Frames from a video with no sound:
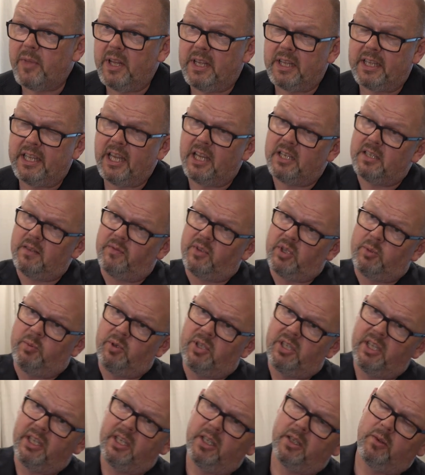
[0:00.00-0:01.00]
In the case of this
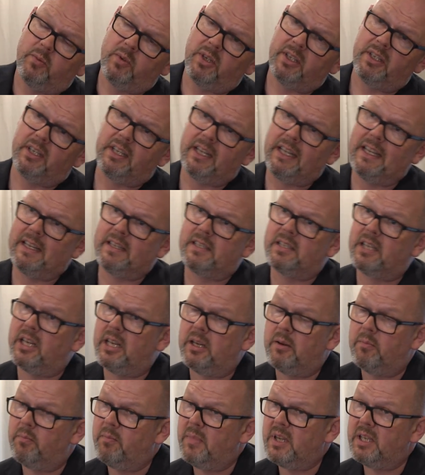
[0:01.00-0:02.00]
particular one, it's
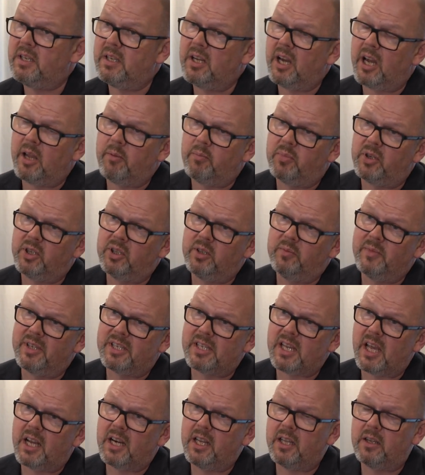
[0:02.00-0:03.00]
in midnight blue
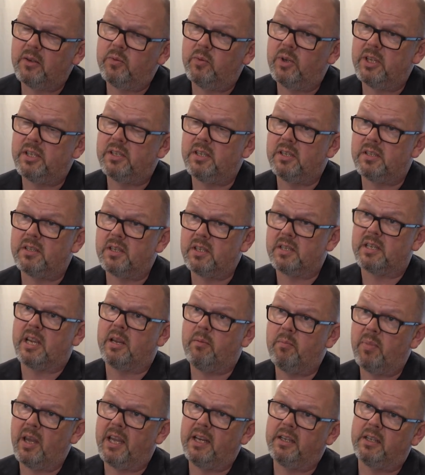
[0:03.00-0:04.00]
metallic, which is the
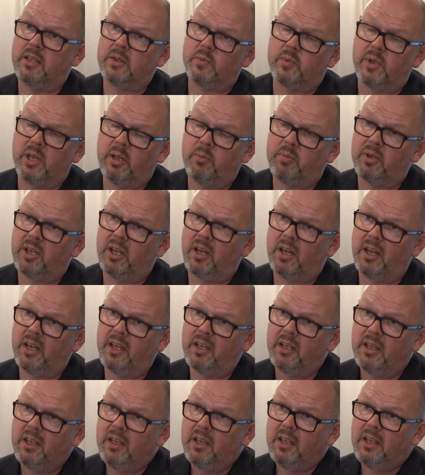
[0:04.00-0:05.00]
same paint as we
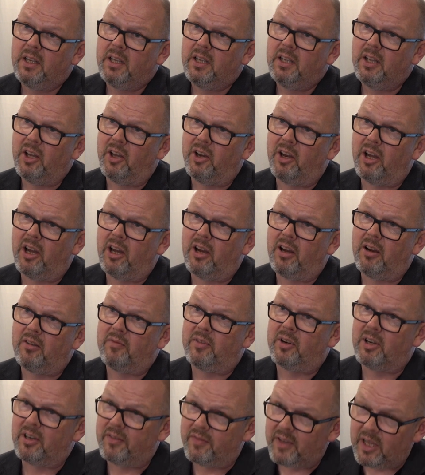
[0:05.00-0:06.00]
apply on our
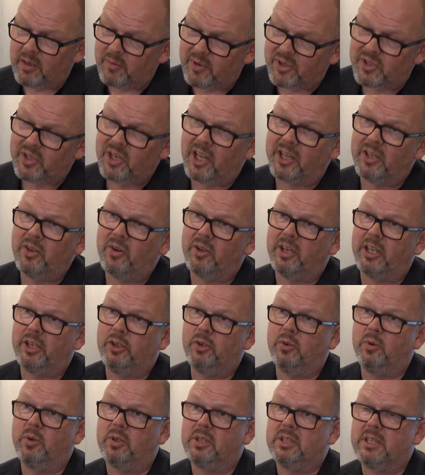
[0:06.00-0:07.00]
very famous and iconic
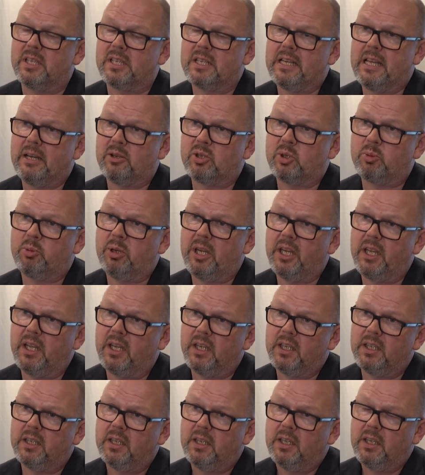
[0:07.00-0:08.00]
Nautilus loudspeaker.